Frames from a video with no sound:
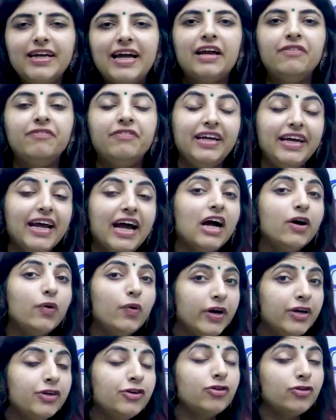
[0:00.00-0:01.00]
and we are
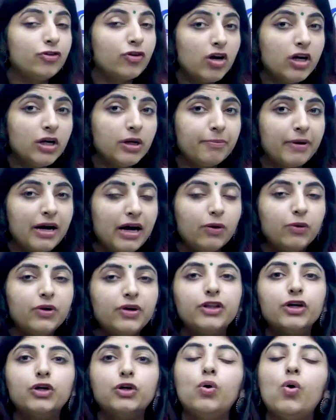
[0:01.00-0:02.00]
going to talk about
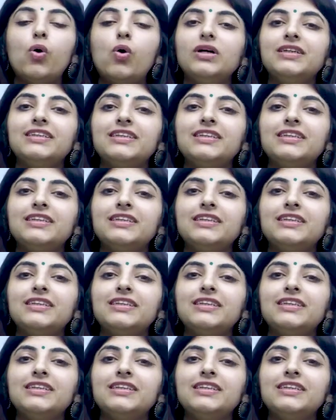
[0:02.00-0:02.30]
the course